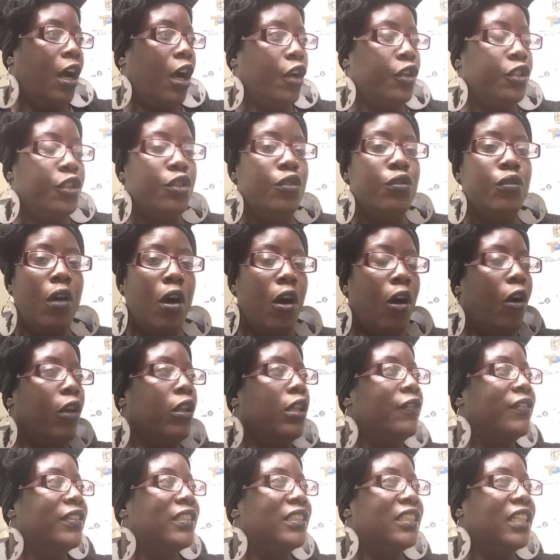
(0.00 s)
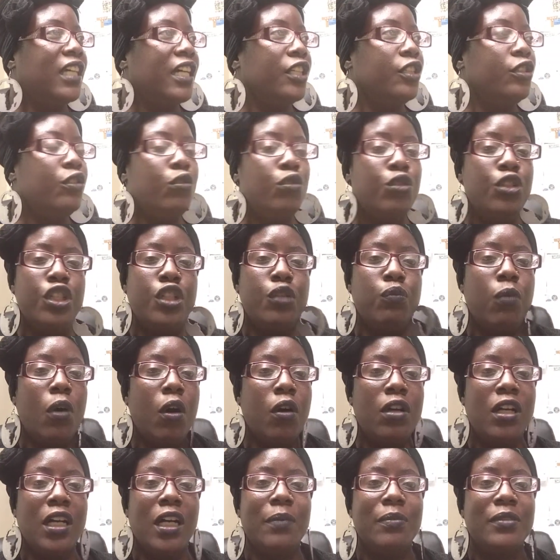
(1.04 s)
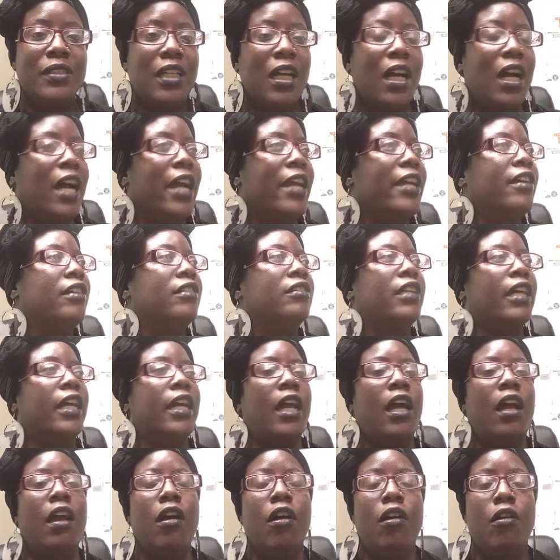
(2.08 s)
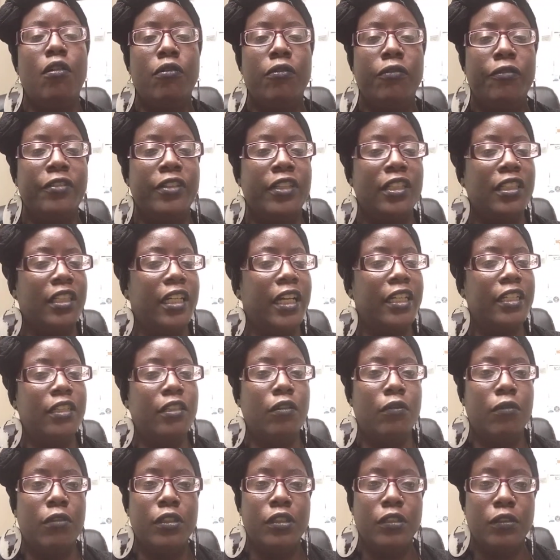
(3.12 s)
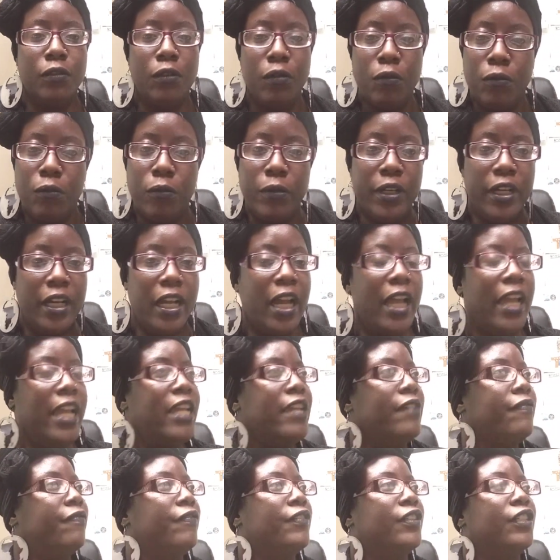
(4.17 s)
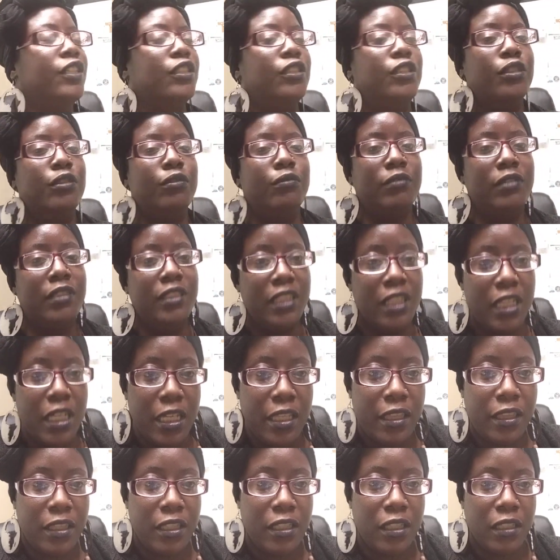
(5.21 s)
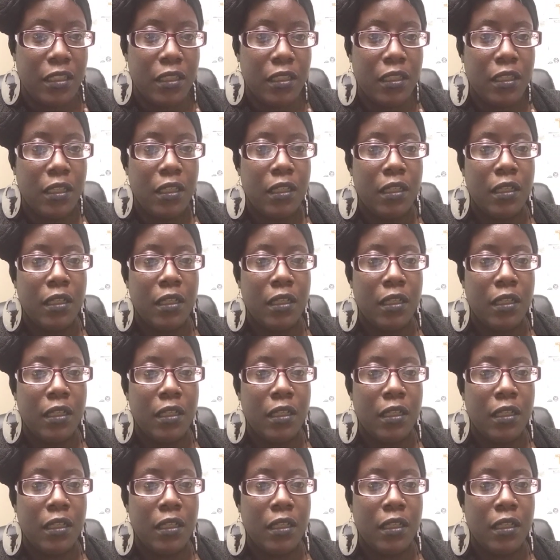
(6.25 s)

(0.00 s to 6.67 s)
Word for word: Are you all of a sudden, you just woke up tired, like, I don't feel like going nowhere. I ain't finna do nothing.